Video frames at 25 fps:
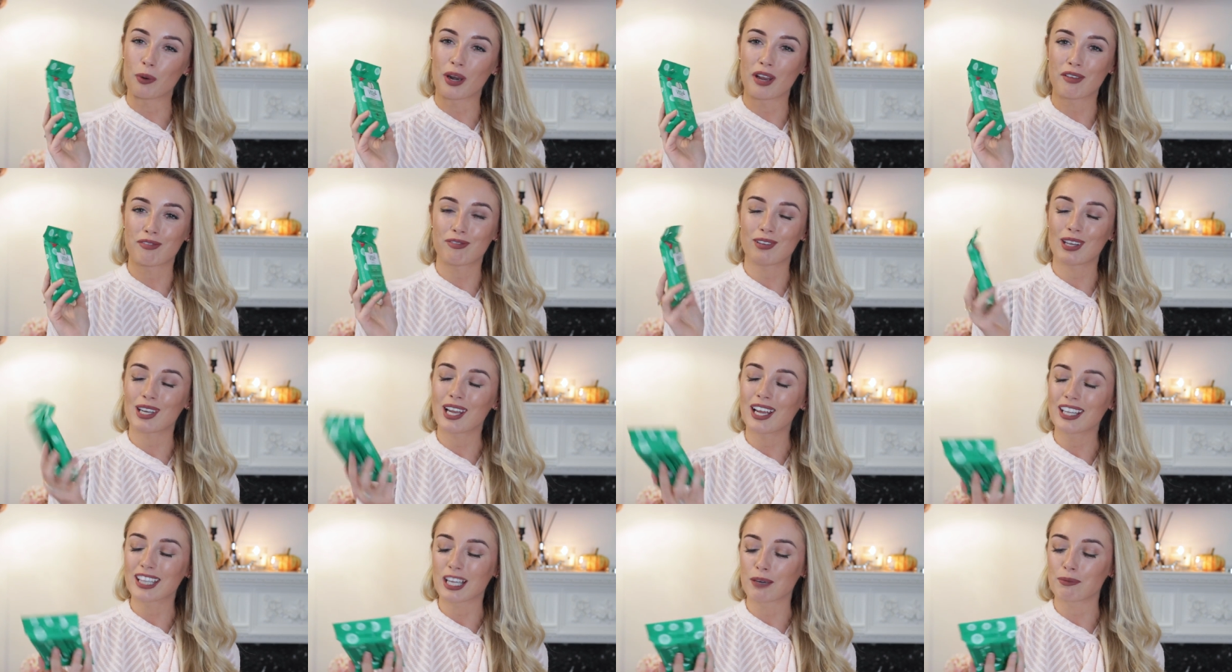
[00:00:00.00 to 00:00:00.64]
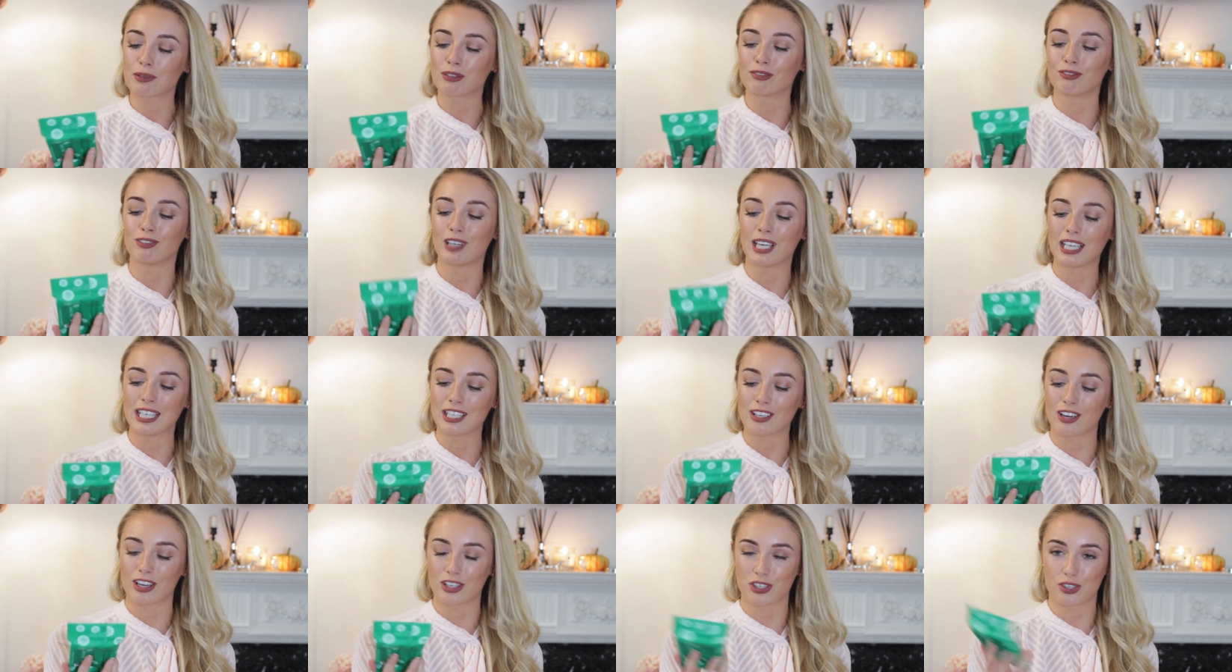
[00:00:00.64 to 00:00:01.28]
but I feel like they'll be
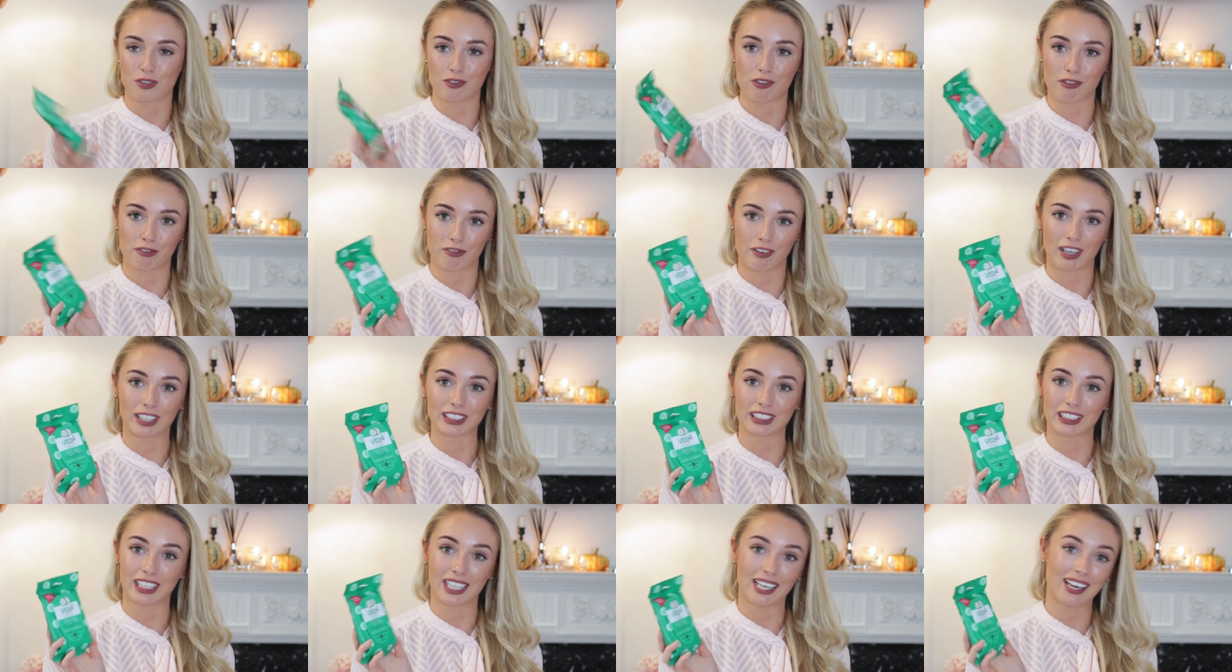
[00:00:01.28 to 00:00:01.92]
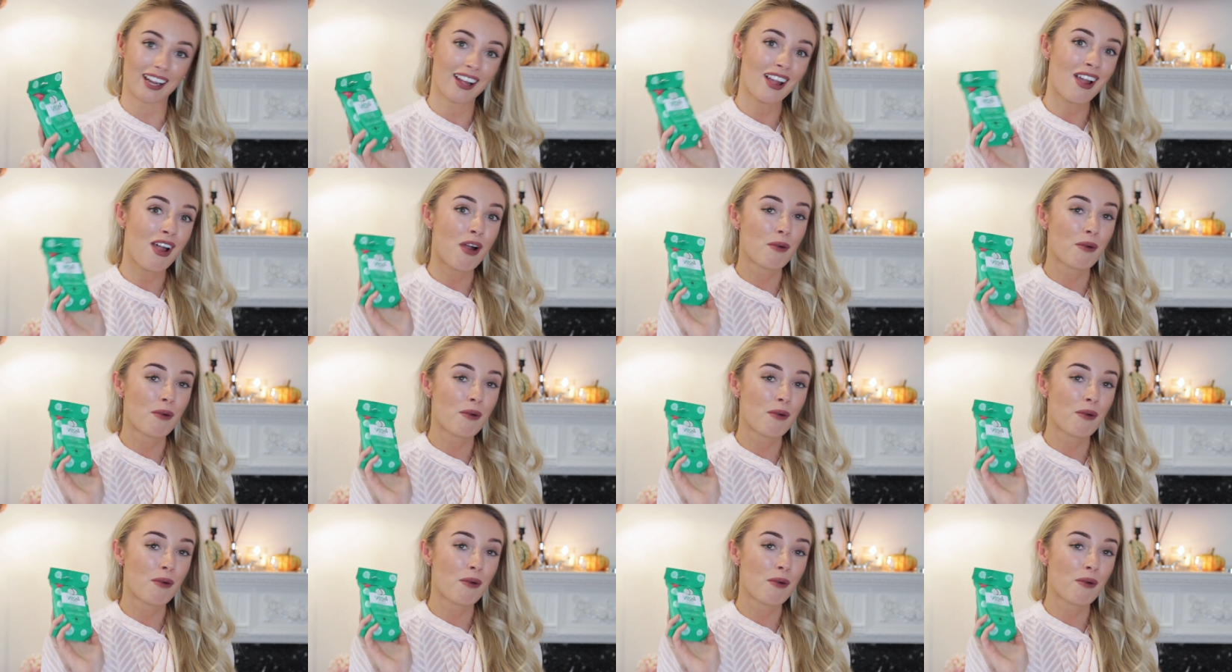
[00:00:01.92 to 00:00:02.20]
really nice and refreshing,